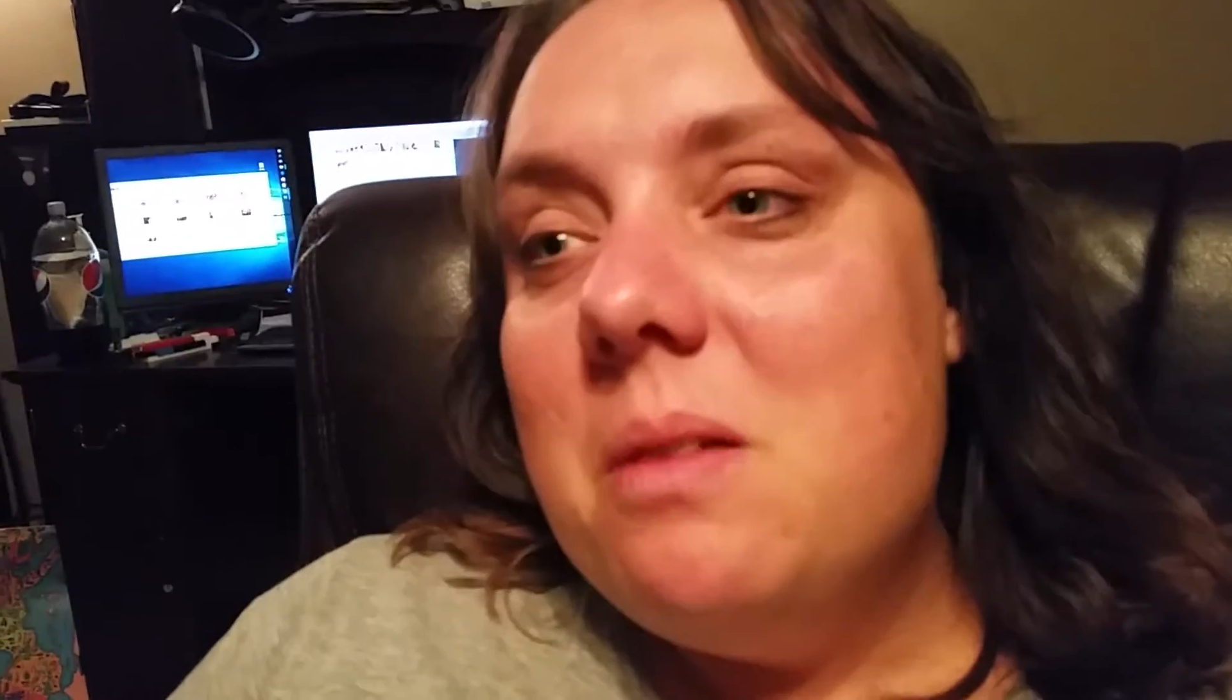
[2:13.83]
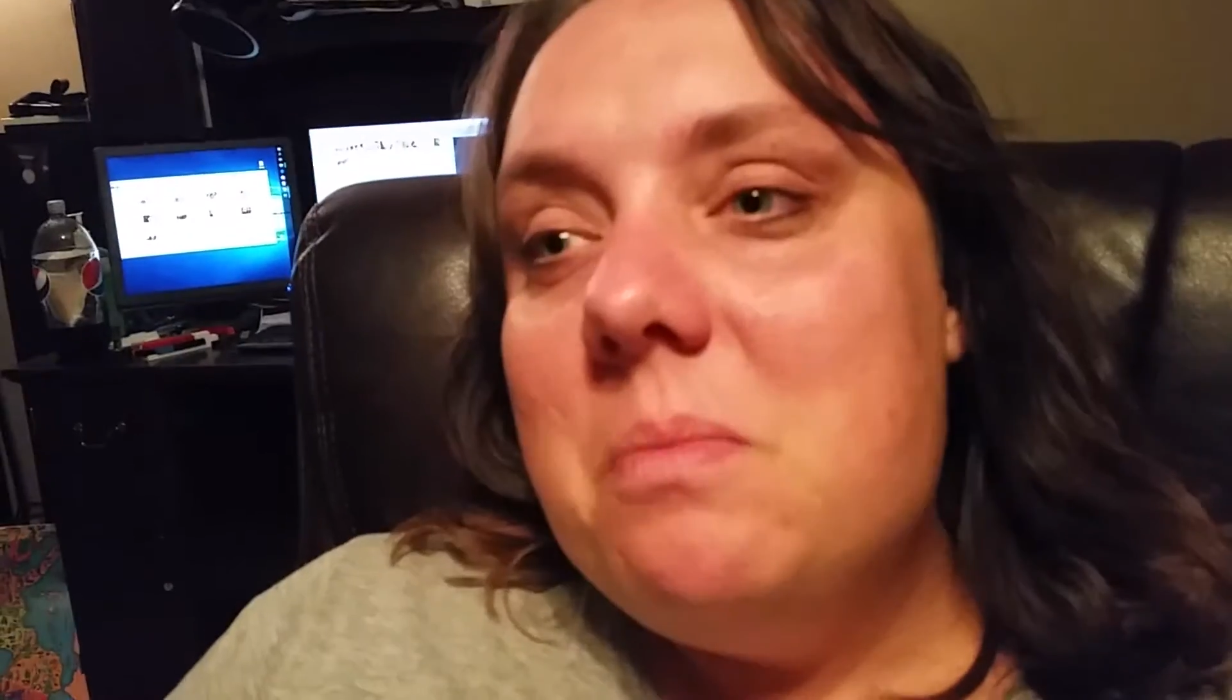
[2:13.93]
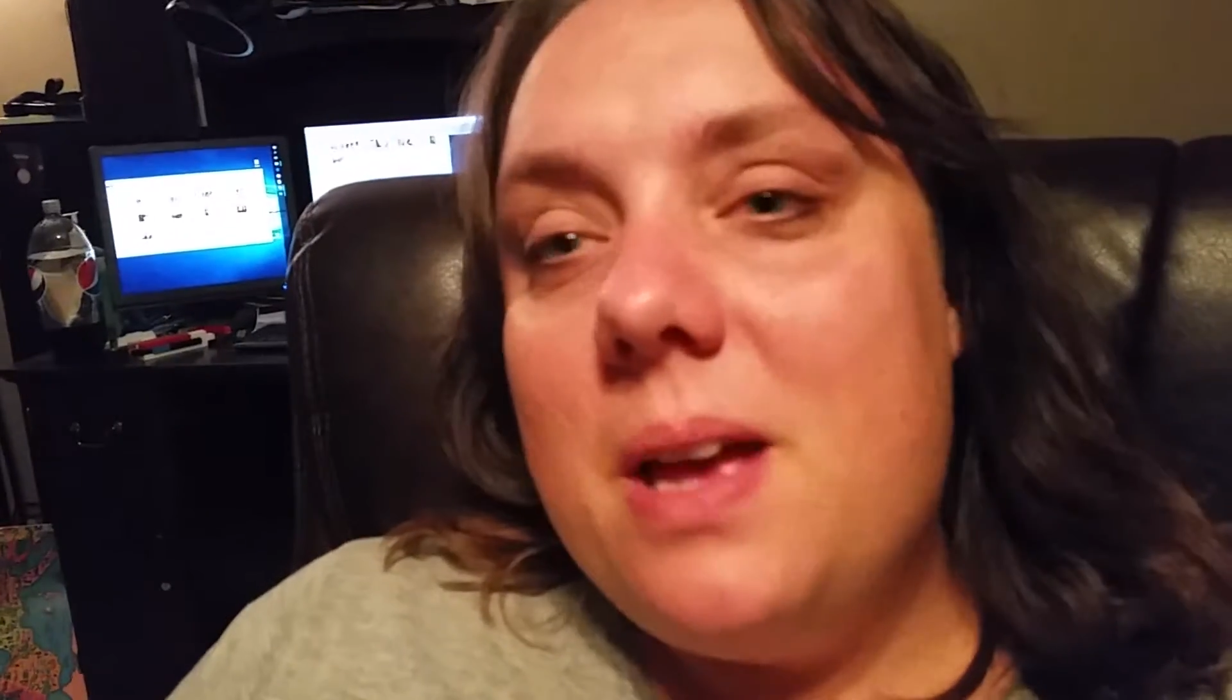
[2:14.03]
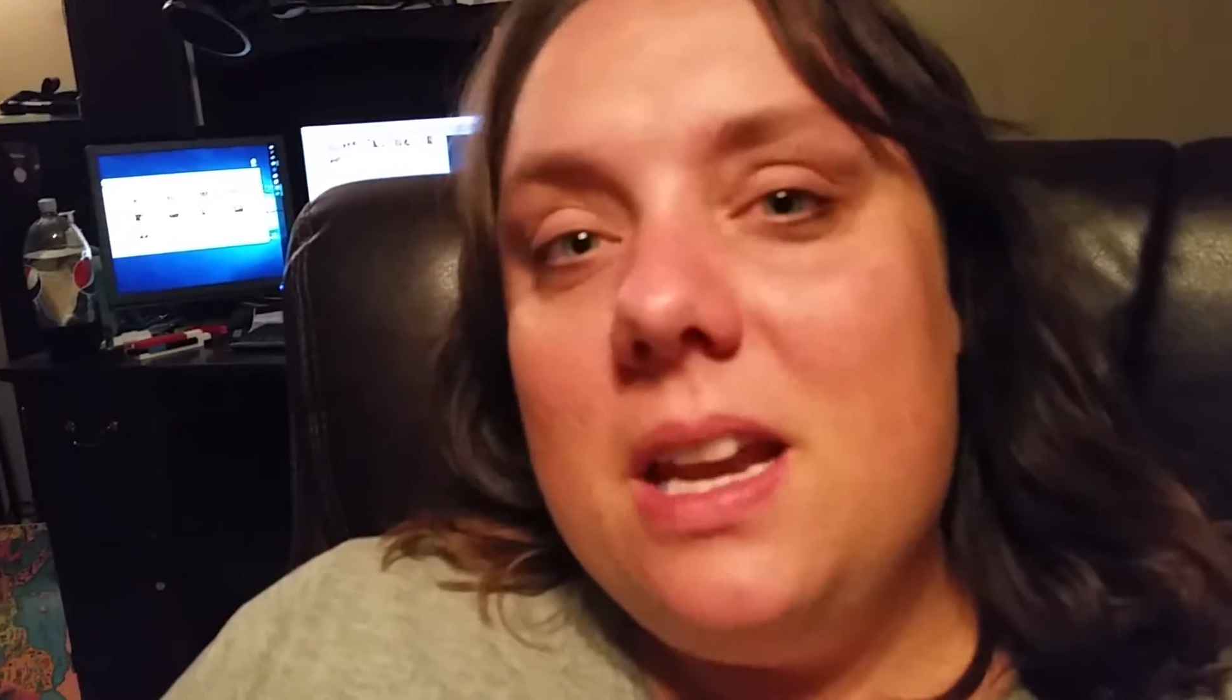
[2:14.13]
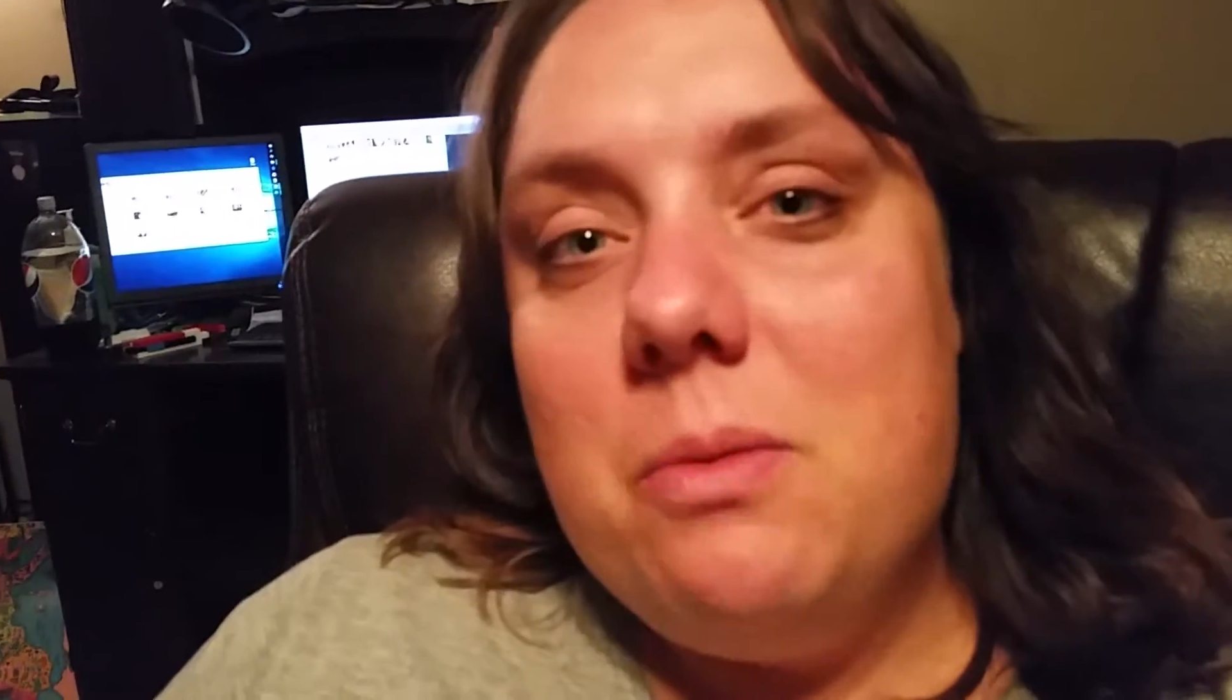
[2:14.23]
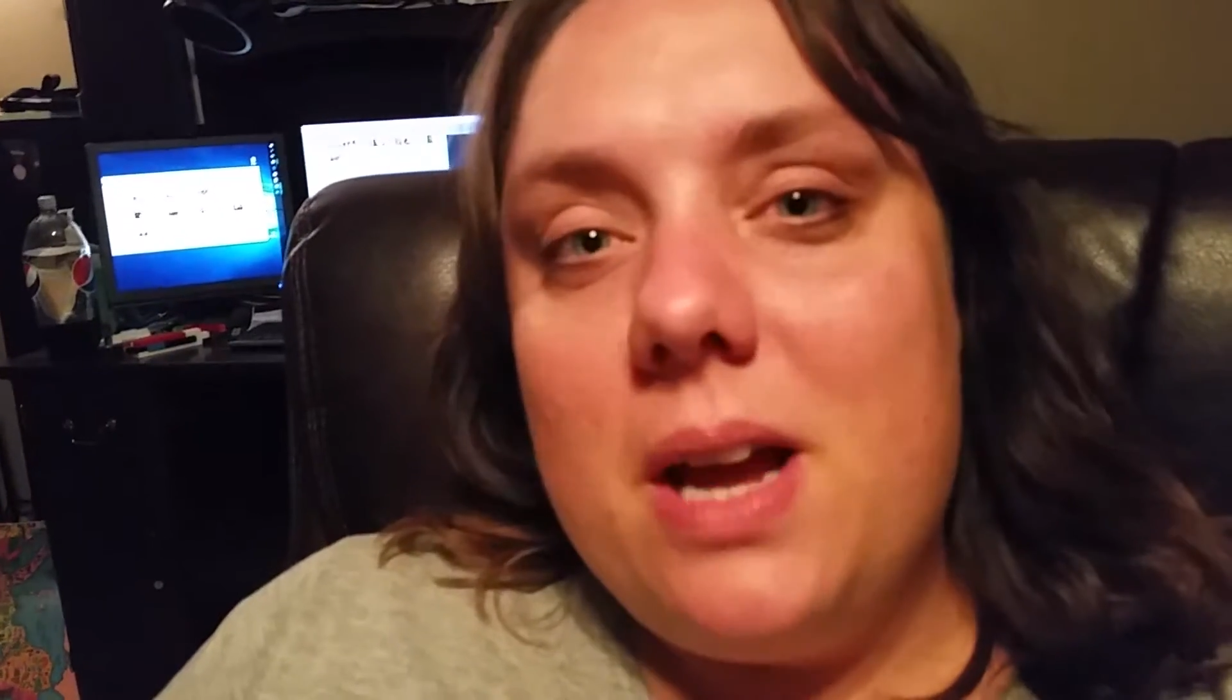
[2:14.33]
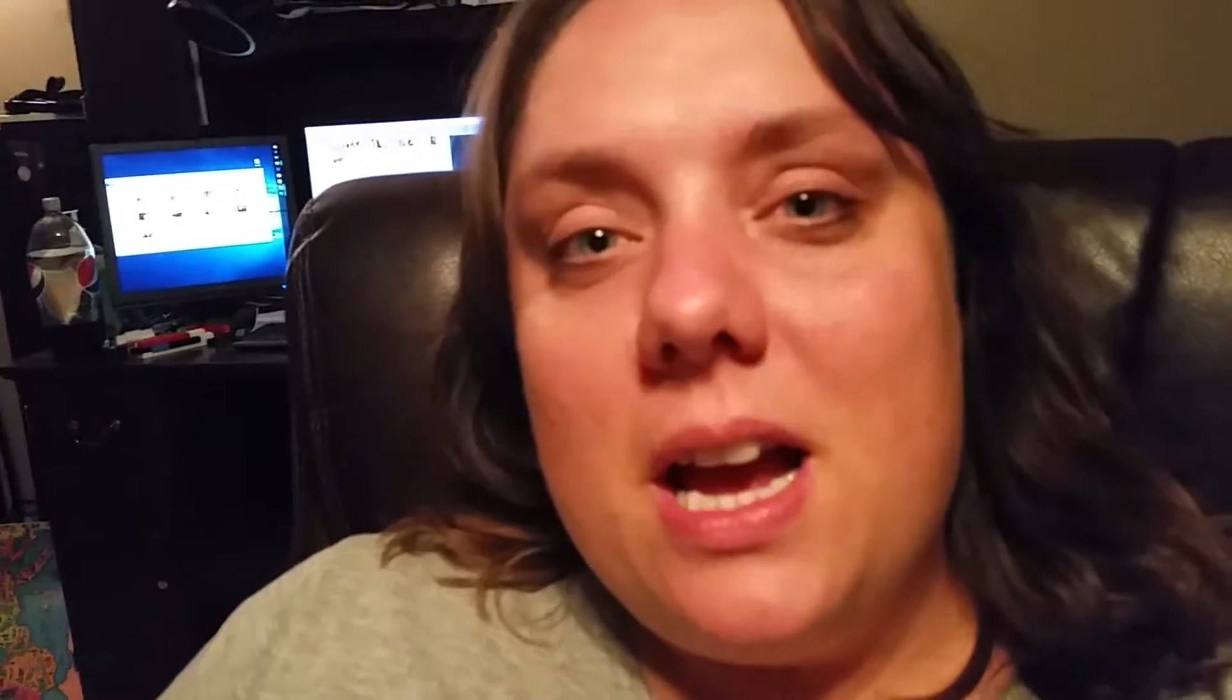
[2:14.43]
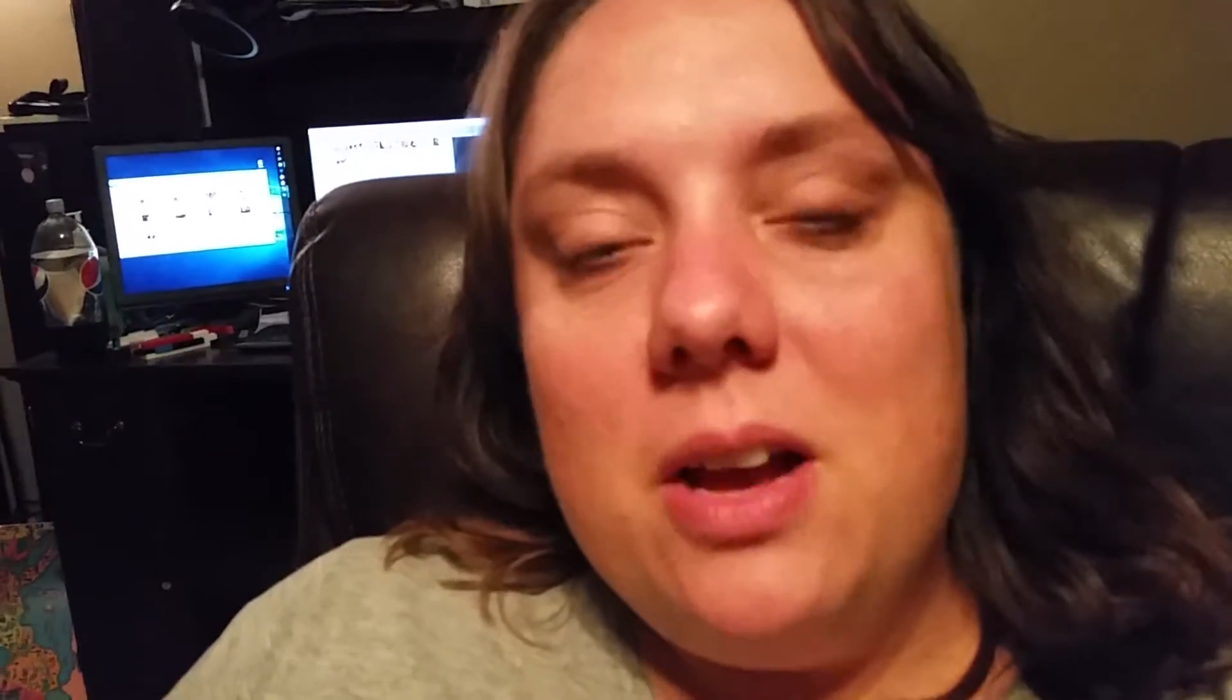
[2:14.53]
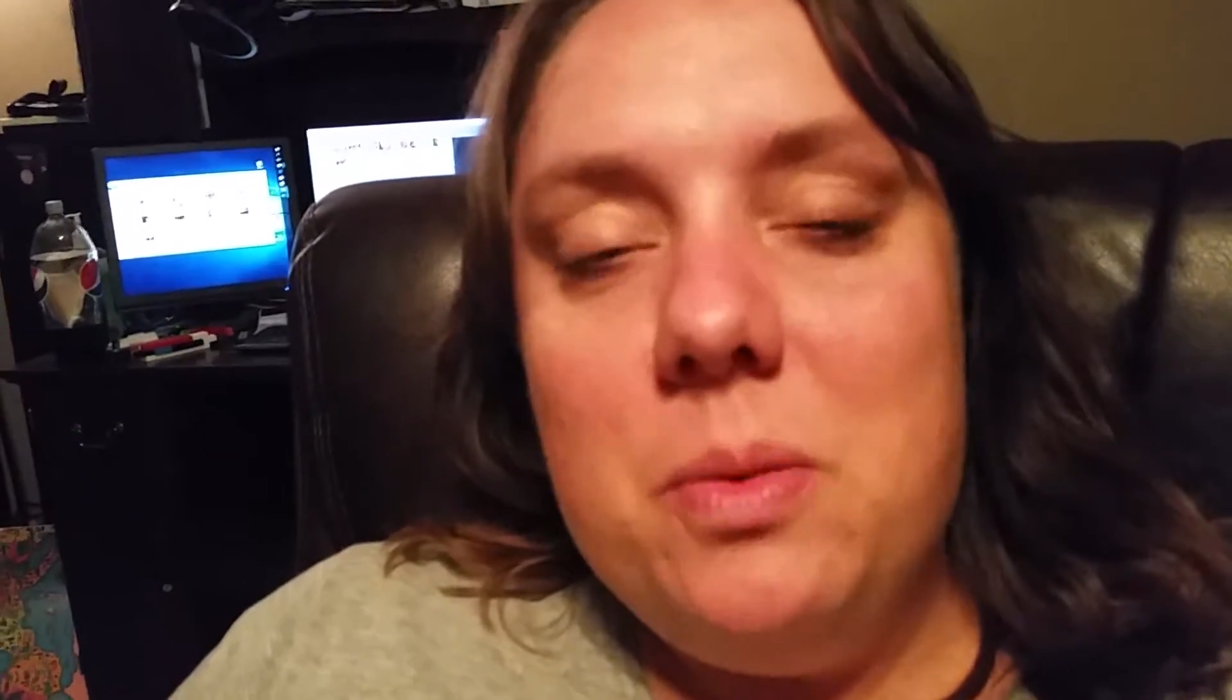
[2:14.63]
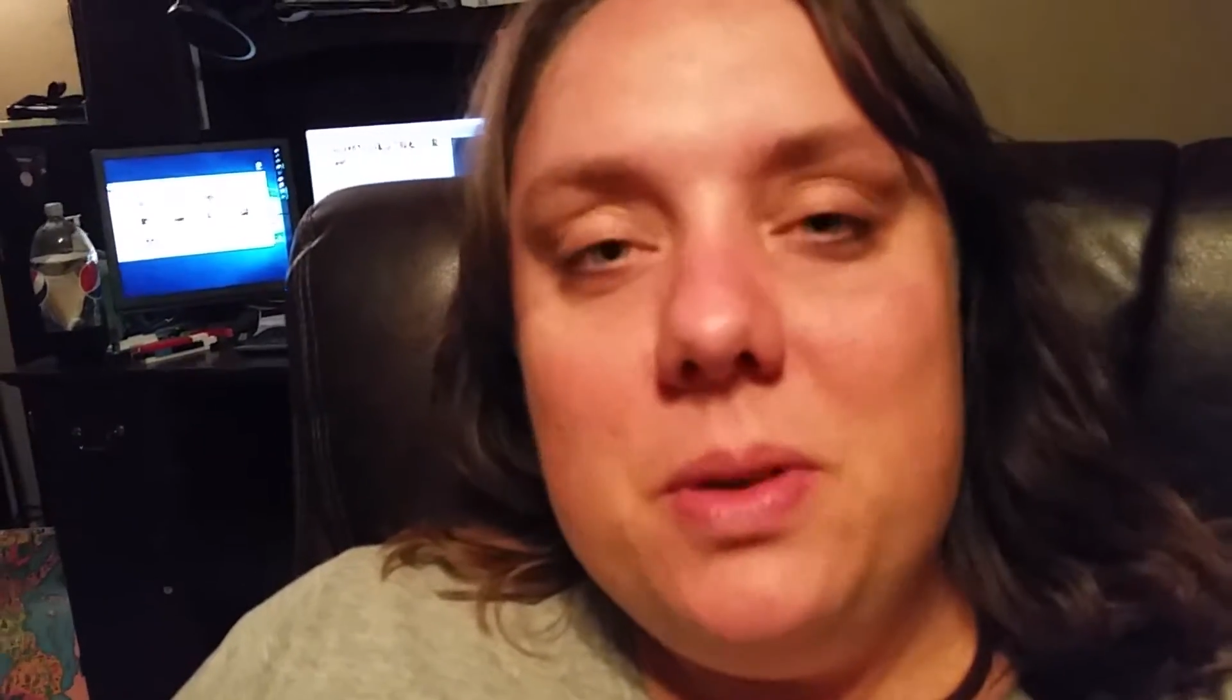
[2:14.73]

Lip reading: But anyway, I hope you